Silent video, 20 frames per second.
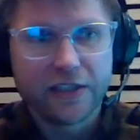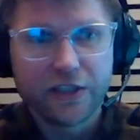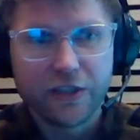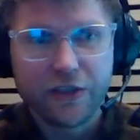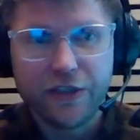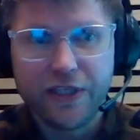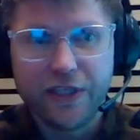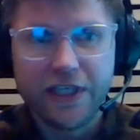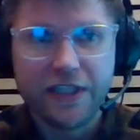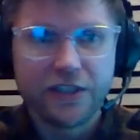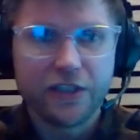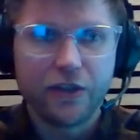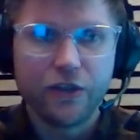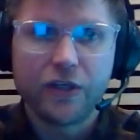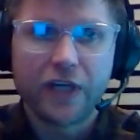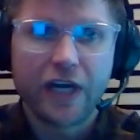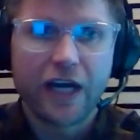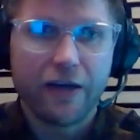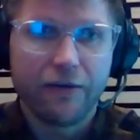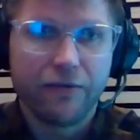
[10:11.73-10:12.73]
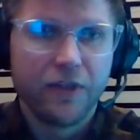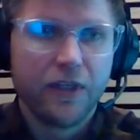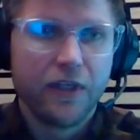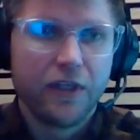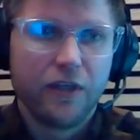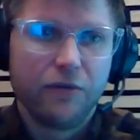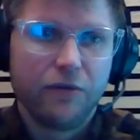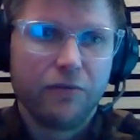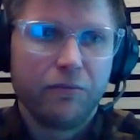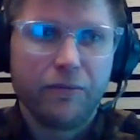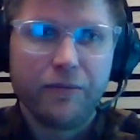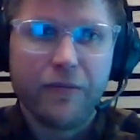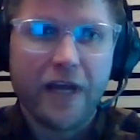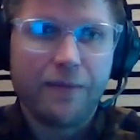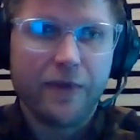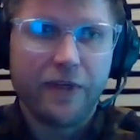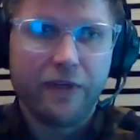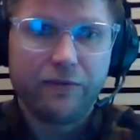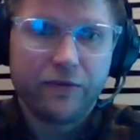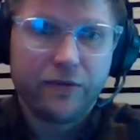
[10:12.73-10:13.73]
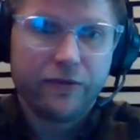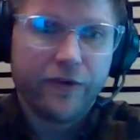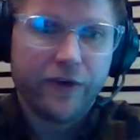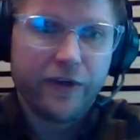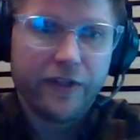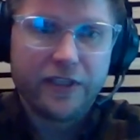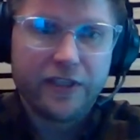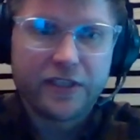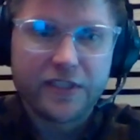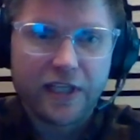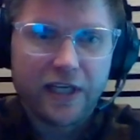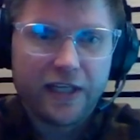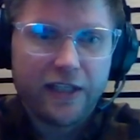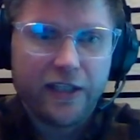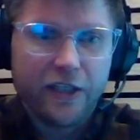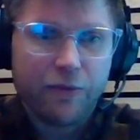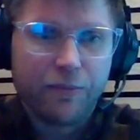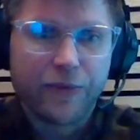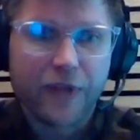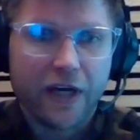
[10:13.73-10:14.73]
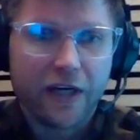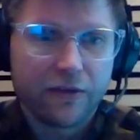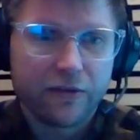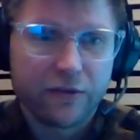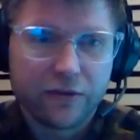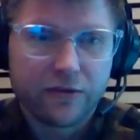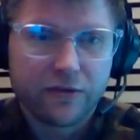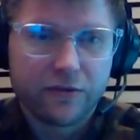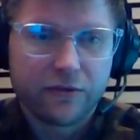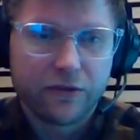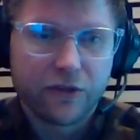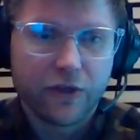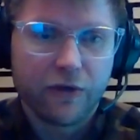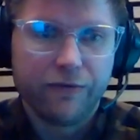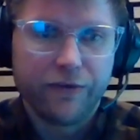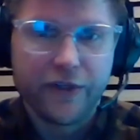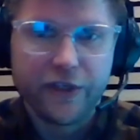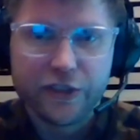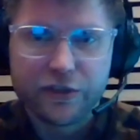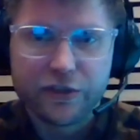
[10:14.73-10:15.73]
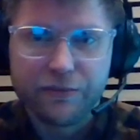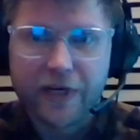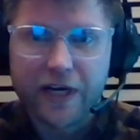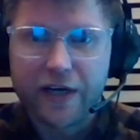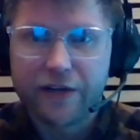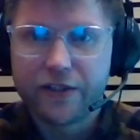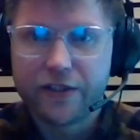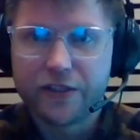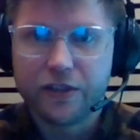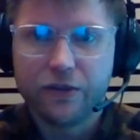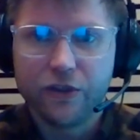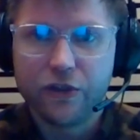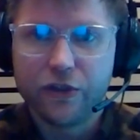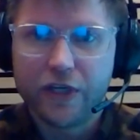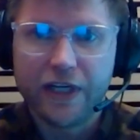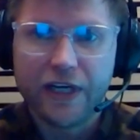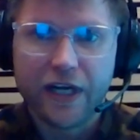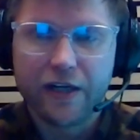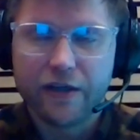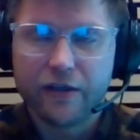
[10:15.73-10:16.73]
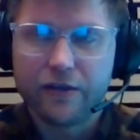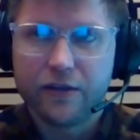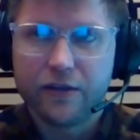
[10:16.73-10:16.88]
So you need to look at maybe further slightly up that conversion path. So looking at